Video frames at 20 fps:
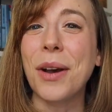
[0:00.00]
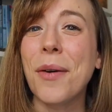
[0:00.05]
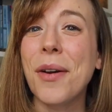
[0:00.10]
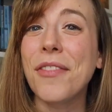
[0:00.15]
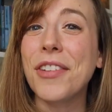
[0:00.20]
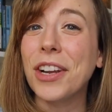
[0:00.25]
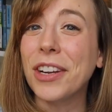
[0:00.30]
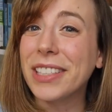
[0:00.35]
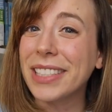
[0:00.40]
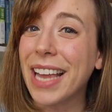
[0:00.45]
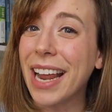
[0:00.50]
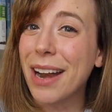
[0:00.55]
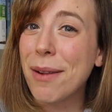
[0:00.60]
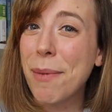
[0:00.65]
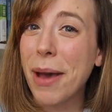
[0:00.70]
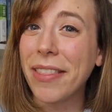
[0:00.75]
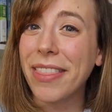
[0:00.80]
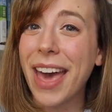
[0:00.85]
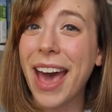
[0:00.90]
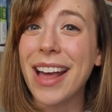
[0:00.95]
So if you're excited
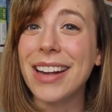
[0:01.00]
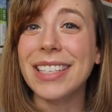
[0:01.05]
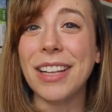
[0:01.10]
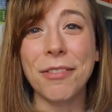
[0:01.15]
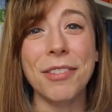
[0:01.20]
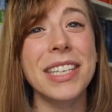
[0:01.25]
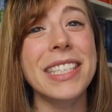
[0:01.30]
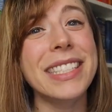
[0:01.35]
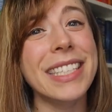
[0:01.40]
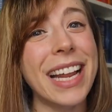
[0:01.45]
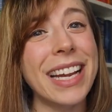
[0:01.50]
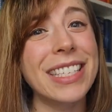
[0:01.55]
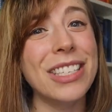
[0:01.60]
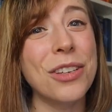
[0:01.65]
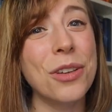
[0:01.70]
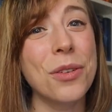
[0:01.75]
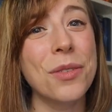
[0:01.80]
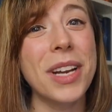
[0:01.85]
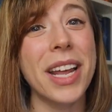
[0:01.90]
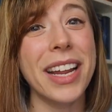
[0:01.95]
about that, definitely stay
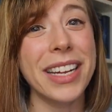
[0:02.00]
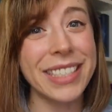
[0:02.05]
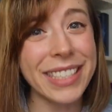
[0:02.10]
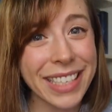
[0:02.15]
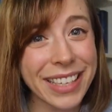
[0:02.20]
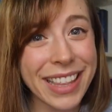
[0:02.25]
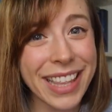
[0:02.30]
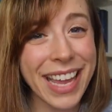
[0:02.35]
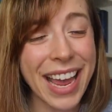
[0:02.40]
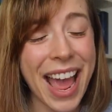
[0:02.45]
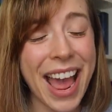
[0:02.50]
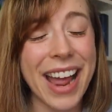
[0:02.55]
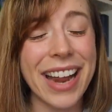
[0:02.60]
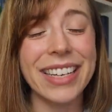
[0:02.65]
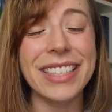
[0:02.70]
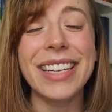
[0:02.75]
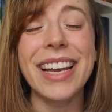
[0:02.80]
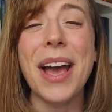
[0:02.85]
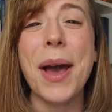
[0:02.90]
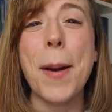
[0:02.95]
tuned until the
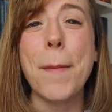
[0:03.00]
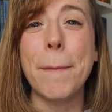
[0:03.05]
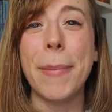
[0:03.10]
end,